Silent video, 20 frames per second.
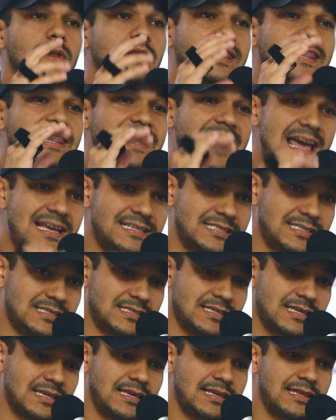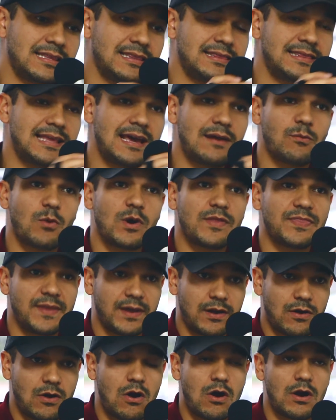less than what
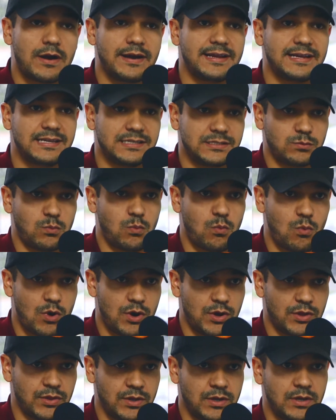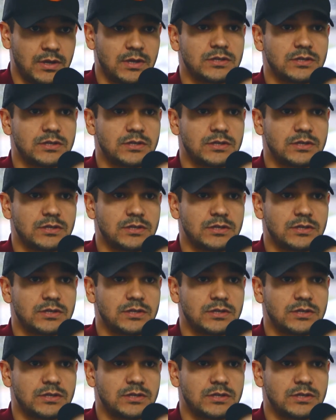the car is worth.